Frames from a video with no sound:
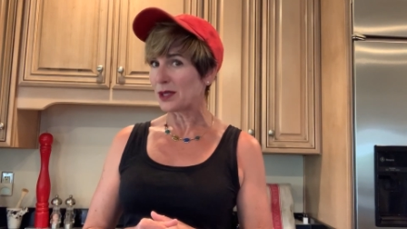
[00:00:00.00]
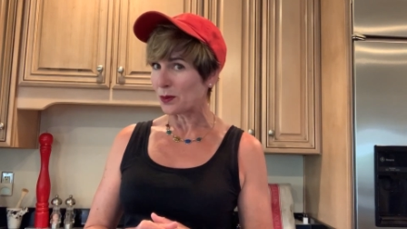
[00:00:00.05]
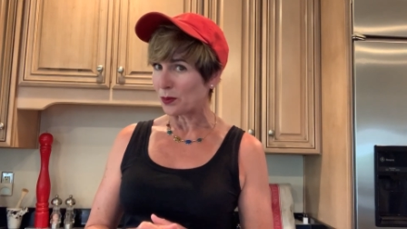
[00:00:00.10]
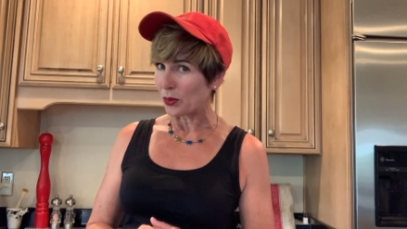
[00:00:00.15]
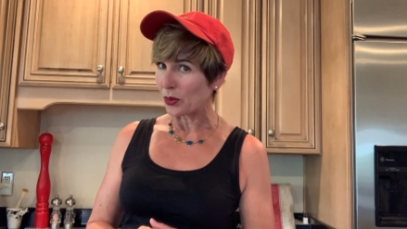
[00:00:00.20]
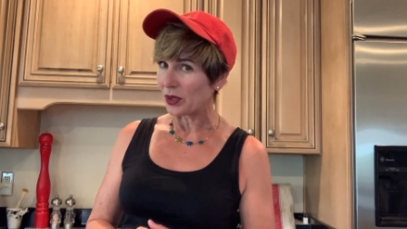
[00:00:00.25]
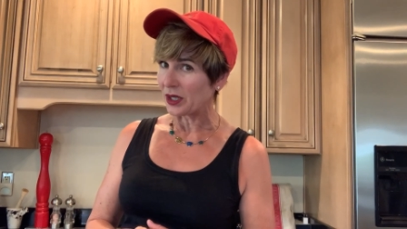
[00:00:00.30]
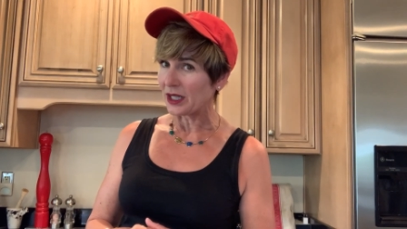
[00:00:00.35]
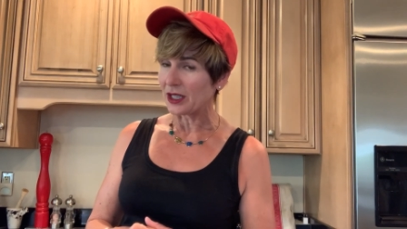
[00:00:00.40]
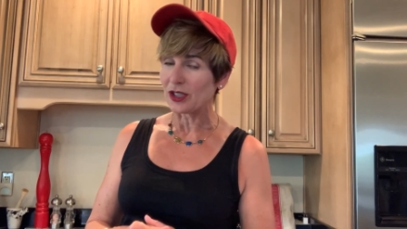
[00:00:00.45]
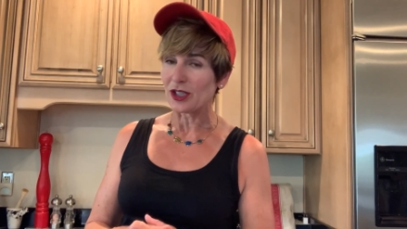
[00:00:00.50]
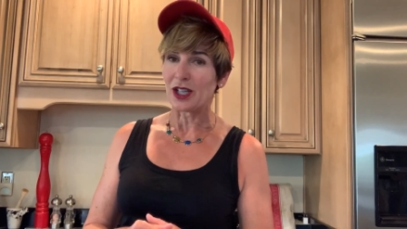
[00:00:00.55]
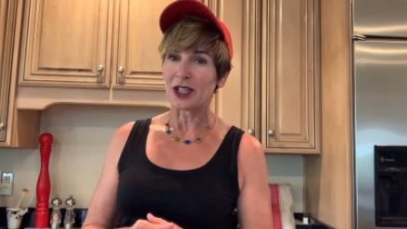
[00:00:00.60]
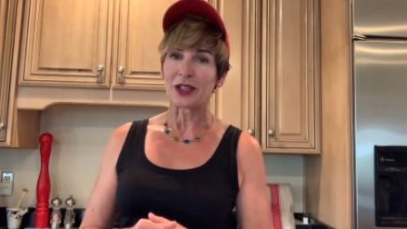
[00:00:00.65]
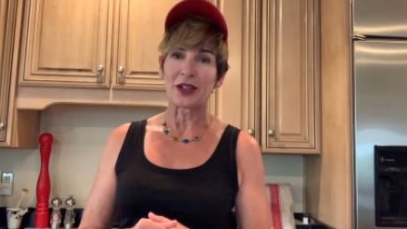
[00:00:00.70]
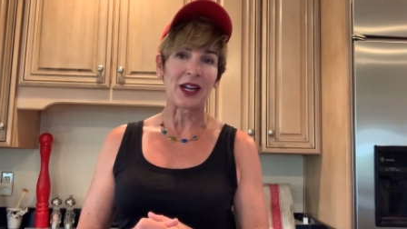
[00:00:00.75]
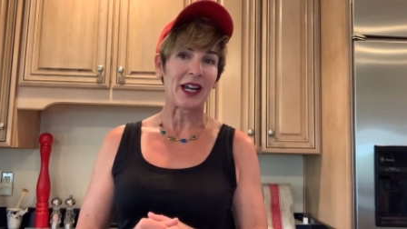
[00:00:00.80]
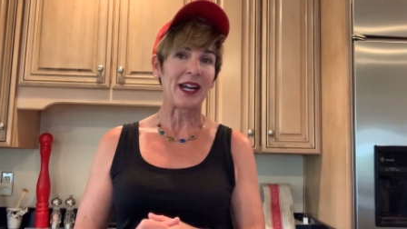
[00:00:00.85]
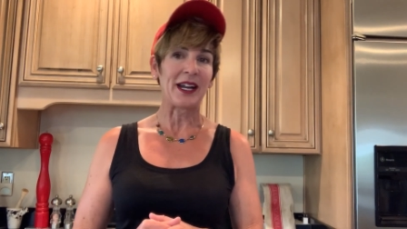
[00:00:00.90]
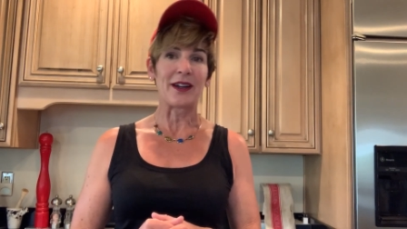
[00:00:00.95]
sporting
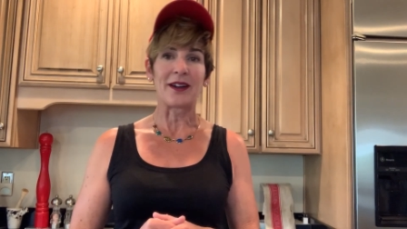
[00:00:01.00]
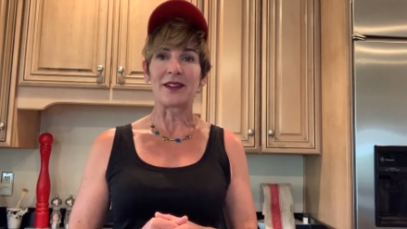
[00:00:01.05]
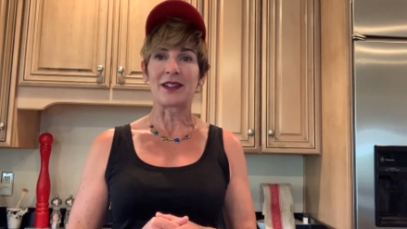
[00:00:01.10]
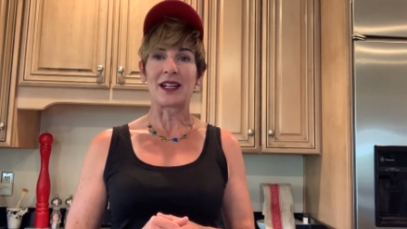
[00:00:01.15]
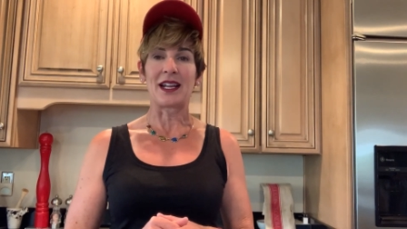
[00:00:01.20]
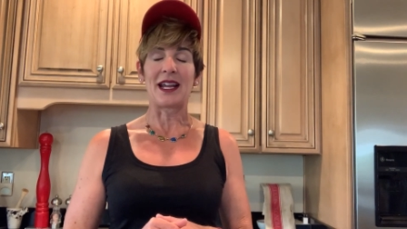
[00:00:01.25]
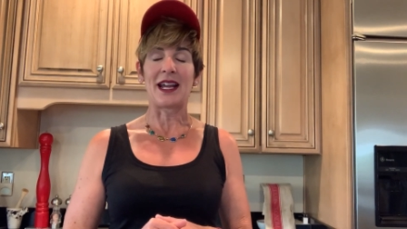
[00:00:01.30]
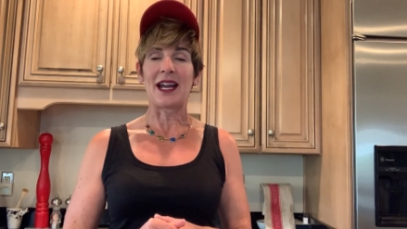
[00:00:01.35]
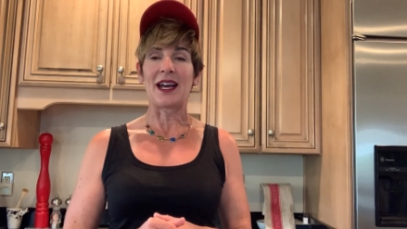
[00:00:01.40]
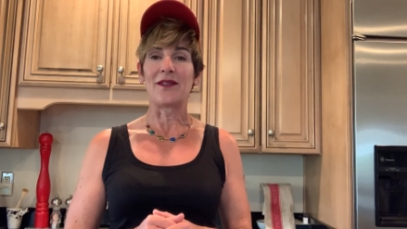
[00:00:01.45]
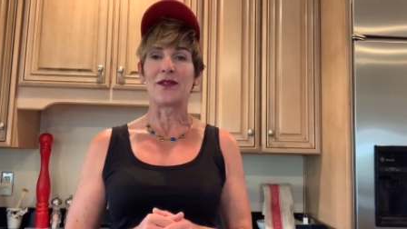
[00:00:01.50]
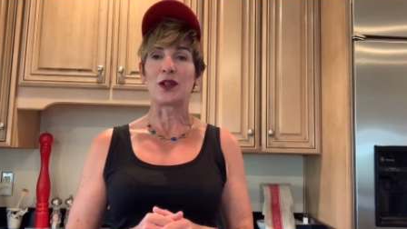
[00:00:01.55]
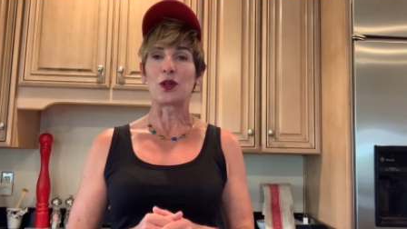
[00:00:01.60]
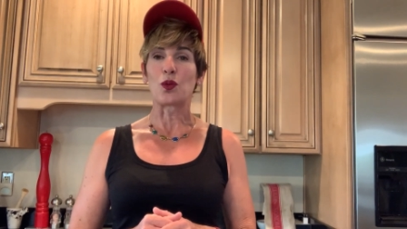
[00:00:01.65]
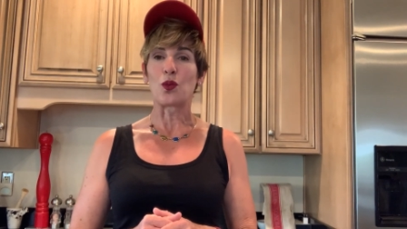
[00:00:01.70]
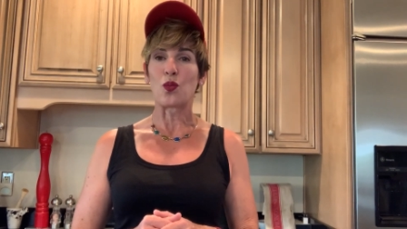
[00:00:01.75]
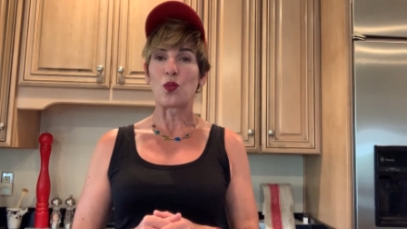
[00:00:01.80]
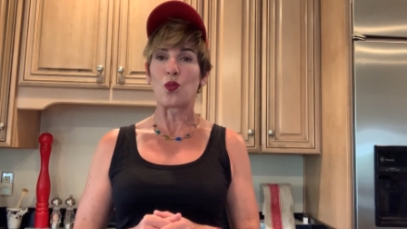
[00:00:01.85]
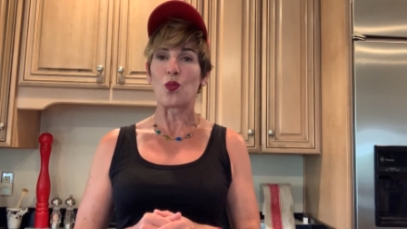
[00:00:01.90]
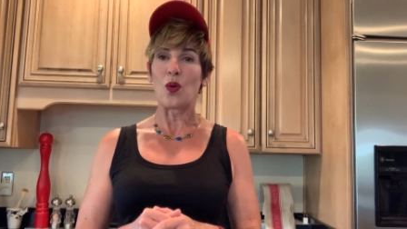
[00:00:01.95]
longer hair than I have
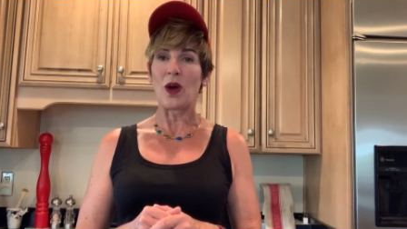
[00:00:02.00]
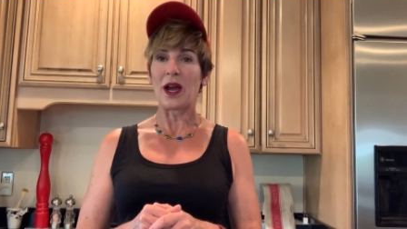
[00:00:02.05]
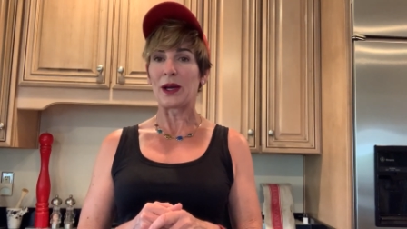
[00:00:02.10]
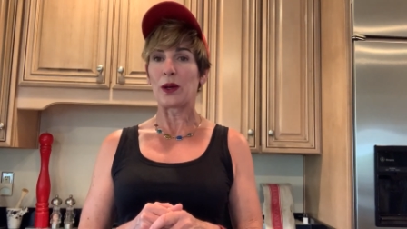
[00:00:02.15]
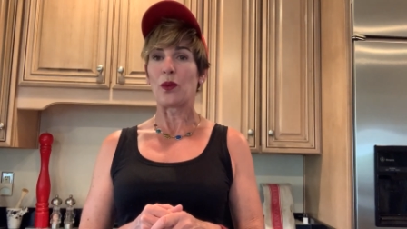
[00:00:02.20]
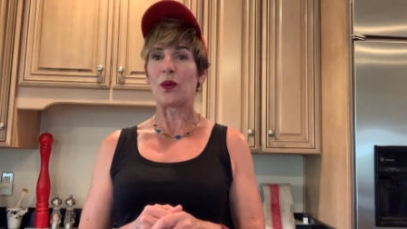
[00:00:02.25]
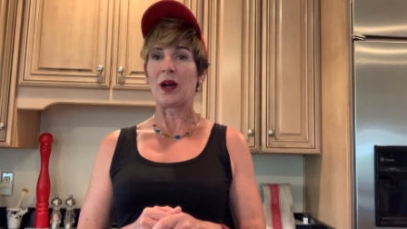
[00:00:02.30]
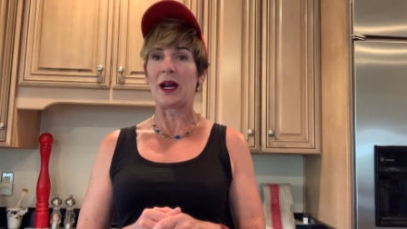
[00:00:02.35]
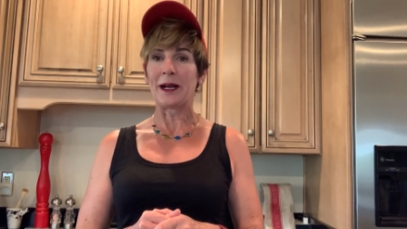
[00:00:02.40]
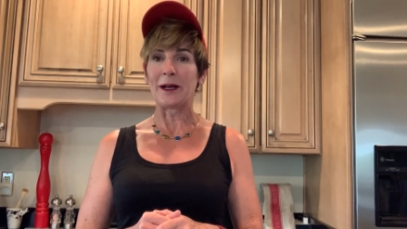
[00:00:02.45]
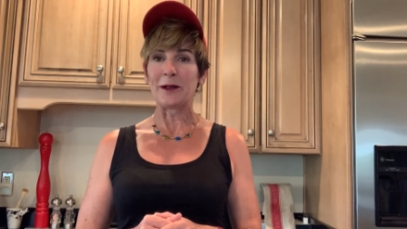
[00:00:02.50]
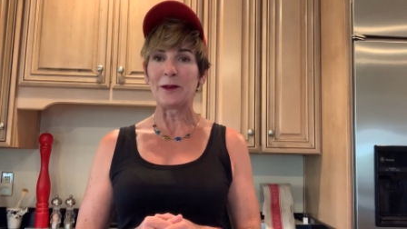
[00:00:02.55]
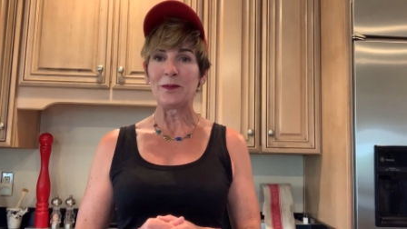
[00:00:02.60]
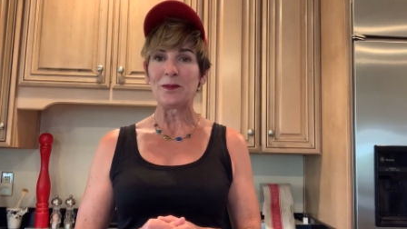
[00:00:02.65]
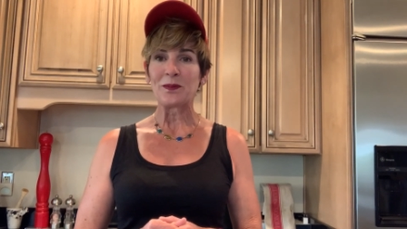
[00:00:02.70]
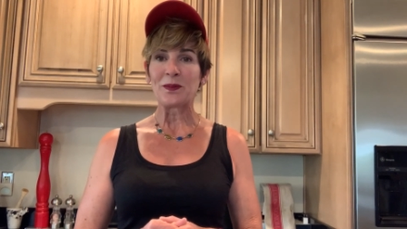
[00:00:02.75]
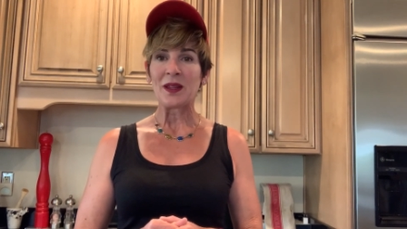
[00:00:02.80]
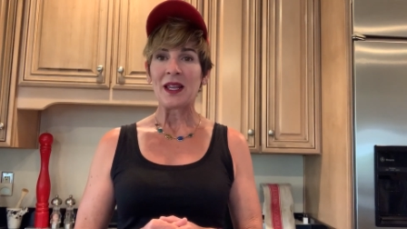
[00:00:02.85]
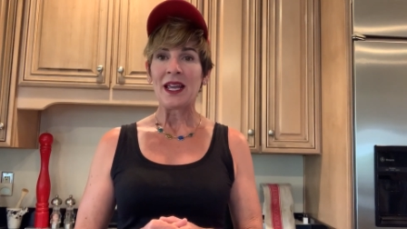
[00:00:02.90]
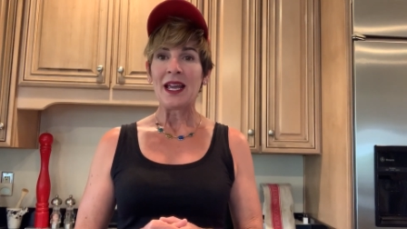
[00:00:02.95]
in quite a while.